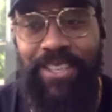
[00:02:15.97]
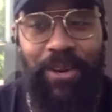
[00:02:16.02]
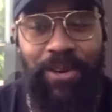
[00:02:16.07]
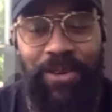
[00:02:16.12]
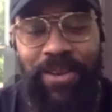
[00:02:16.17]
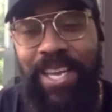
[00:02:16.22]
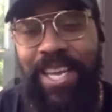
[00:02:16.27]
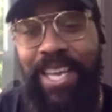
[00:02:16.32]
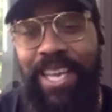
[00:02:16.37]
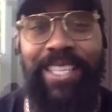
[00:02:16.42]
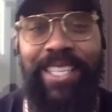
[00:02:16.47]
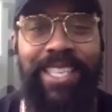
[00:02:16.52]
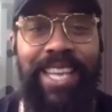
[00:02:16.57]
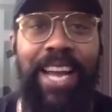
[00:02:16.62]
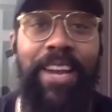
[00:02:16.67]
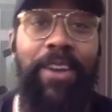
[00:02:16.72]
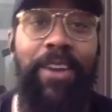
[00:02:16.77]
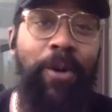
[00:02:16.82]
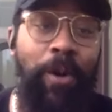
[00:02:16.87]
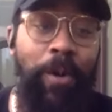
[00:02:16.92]
So it's
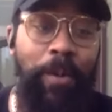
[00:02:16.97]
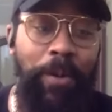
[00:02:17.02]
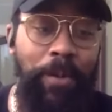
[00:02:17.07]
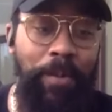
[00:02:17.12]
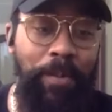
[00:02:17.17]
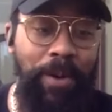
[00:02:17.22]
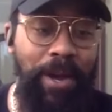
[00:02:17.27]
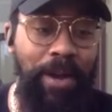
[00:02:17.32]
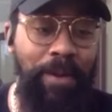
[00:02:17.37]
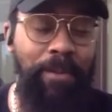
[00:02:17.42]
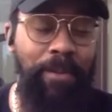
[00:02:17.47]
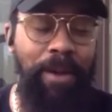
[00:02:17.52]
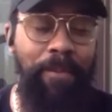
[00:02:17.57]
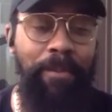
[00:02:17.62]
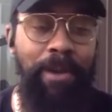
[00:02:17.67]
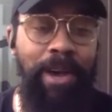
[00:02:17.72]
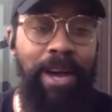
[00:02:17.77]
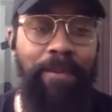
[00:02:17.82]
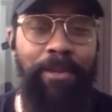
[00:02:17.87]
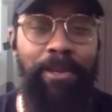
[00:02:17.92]
not normal, but my
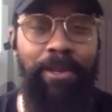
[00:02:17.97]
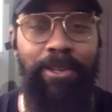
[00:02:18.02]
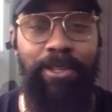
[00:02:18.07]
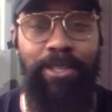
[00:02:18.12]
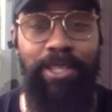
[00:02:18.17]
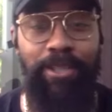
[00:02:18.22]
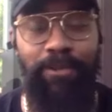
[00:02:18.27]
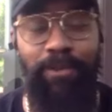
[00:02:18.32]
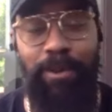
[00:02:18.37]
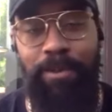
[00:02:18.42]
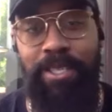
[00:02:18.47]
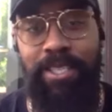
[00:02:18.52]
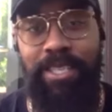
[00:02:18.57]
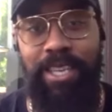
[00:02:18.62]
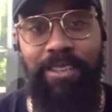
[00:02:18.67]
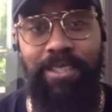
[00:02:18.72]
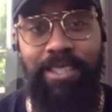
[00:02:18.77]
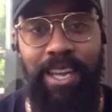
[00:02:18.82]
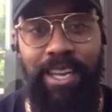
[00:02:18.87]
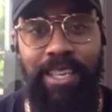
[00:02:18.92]
mom, you know, she's from the
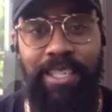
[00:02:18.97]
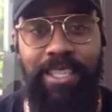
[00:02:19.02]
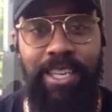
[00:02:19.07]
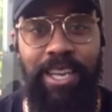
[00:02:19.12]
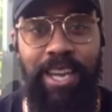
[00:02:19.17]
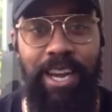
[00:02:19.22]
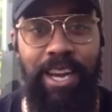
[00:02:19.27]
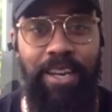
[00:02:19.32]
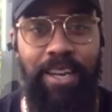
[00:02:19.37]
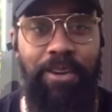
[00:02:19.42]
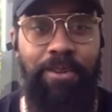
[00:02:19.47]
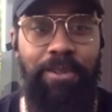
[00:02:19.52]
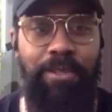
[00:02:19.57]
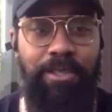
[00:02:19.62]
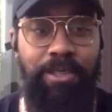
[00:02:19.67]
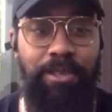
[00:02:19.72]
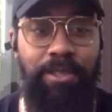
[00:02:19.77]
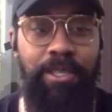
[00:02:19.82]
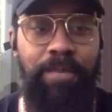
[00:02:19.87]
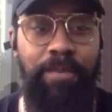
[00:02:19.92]
south side of Chicago.
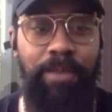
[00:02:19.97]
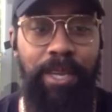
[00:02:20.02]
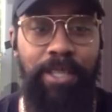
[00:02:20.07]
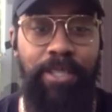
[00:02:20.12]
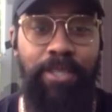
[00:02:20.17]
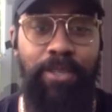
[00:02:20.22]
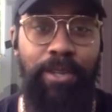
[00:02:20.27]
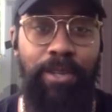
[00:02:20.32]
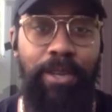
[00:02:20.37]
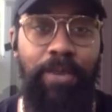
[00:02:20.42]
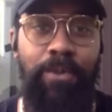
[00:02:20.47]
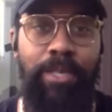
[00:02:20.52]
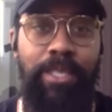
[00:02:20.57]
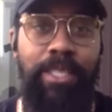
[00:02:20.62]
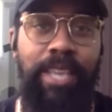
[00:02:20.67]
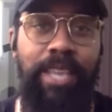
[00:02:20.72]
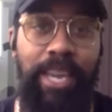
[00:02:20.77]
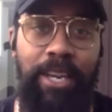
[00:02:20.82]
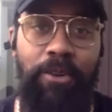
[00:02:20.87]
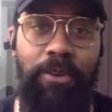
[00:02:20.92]
And so she made sure that we
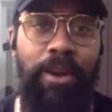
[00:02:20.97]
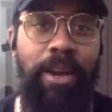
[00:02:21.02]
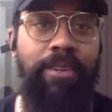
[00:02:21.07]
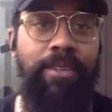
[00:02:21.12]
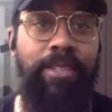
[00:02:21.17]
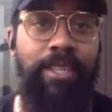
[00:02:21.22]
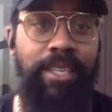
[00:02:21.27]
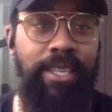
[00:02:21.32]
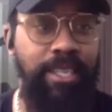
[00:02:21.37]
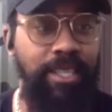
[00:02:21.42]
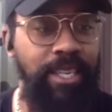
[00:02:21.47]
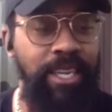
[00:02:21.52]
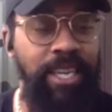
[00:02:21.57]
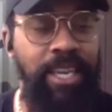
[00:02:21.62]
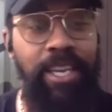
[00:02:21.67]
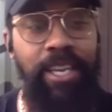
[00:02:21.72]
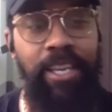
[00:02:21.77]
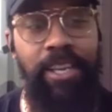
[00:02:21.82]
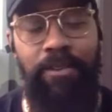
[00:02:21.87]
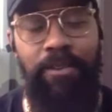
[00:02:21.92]
stayed grounded and,
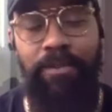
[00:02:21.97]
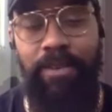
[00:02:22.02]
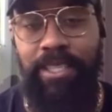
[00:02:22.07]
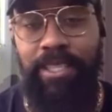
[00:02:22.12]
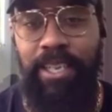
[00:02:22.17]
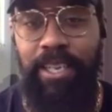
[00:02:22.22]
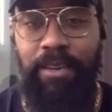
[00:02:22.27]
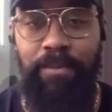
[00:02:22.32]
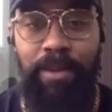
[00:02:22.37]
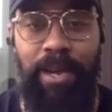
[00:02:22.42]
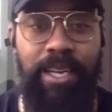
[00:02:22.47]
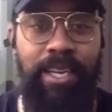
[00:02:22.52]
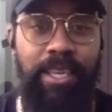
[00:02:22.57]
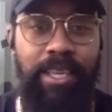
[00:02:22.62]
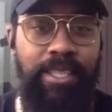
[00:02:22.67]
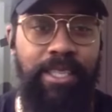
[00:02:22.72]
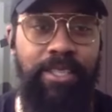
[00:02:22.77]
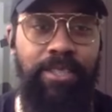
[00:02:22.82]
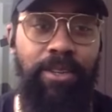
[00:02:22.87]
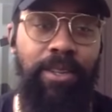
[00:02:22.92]
you know, visited my
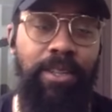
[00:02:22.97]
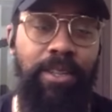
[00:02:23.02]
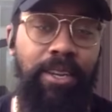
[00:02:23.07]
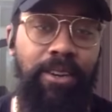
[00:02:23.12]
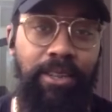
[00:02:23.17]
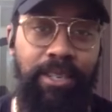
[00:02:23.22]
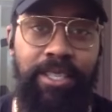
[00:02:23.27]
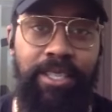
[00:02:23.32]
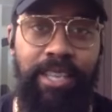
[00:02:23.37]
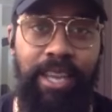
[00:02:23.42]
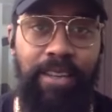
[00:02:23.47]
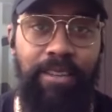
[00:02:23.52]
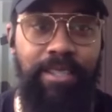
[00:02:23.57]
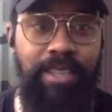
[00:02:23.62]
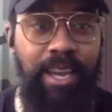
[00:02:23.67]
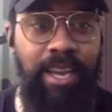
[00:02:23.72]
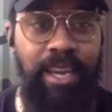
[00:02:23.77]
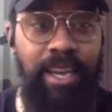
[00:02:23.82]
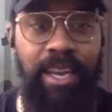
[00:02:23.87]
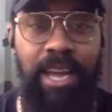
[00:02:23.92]
cousins on the south
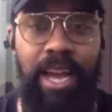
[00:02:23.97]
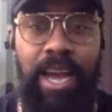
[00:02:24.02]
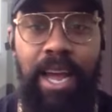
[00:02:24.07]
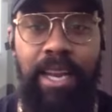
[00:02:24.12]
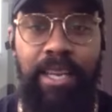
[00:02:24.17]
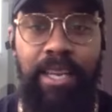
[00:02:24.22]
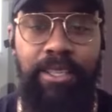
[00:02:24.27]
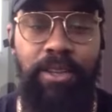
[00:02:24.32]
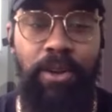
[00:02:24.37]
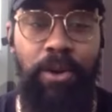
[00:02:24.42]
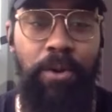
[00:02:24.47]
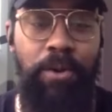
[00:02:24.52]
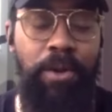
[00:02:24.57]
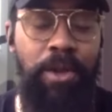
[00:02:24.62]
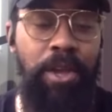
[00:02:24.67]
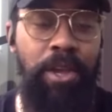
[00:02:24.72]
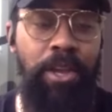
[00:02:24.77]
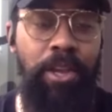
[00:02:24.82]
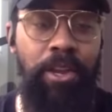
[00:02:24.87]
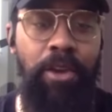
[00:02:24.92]
side a lot. And so,
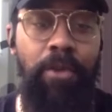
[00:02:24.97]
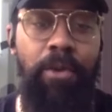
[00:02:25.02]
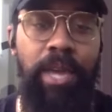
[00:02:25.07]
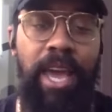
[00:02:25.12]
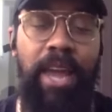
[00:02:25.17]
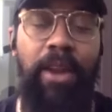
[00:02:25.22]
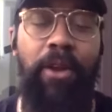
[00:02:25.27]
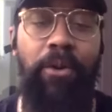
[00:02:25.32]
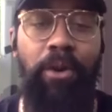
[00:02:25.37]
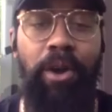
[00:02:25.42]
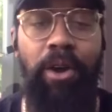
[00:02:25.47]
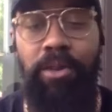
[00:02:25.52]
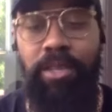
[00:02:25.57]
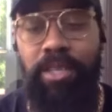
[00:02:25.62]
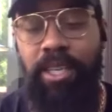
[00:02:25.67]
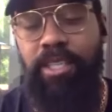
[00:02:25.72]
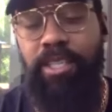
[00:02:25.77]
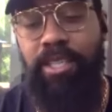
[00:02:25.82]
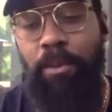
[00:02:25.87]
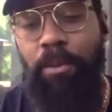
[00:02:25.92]
you know, we had a
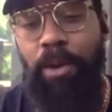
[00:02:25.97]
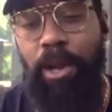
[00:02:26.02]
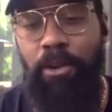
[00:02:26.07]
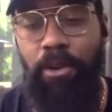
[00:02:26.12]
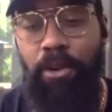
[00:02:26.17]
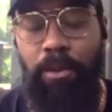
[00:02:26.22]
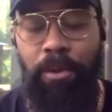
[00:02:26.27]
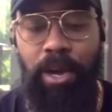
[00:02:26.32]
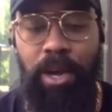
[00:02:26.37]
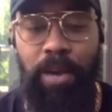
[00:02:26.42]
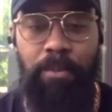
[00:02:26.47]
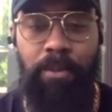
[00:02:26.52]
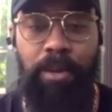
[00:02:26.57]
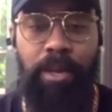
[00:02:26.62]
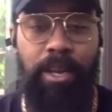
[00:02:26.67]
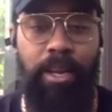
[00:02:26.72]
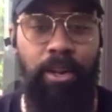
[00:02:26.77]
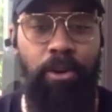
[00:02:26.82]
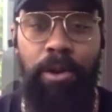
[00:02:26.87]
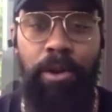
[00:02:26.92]
somewhat normal
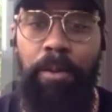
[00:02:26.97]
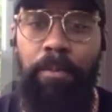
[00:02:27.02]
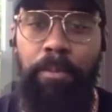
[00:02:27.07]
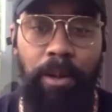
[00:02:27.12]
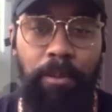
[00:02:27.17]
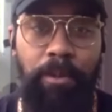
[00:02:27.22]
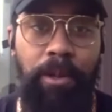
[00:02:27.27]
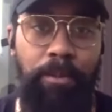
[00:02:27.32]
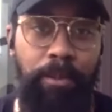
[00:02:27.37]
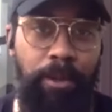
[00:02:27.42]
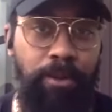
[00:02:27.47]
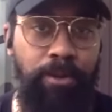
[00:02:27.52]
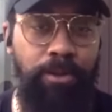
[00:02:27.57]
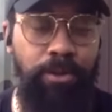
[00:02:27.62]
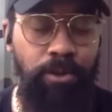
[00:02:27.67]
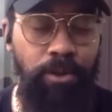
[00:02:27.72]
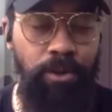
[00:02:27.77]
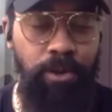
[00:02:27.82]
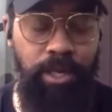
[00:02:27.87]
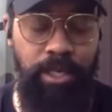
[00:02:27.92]
upbringing, going to public middle
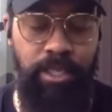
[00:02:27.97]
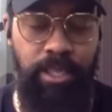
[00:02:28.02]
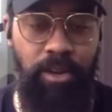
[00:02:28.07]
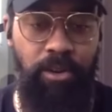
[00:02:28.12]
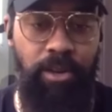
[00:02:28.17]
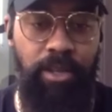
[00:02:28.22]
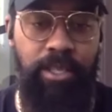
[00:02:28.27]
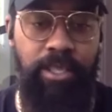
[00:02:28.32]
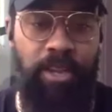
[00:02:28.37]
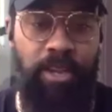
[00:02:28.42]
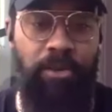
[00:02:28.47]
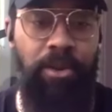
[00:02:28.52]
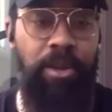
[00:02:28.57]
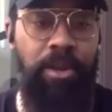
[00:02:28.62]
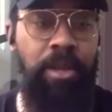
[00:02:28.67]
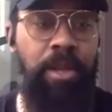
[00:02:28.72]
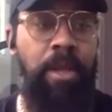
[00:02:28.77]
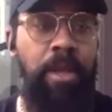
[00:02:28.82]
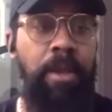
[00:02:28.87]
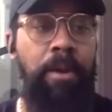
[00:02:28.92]
school, et cetera, et cetera.